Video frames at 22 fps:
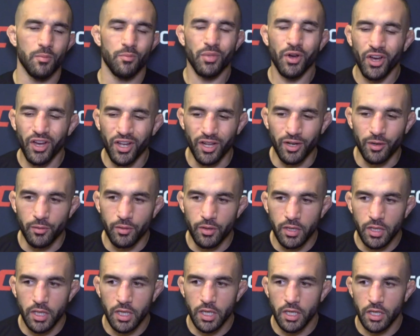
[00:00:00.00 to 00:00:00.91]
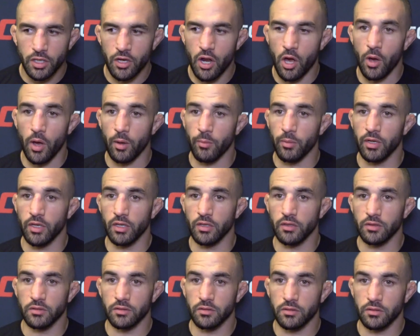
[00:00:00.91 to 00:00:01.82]
but no, I
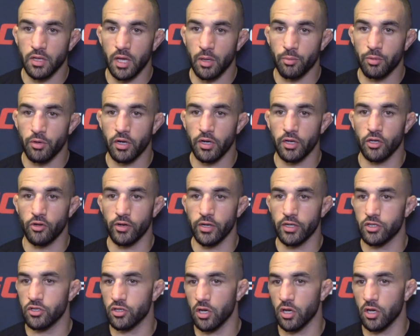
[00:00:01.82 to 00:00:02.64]
mean, I put on a great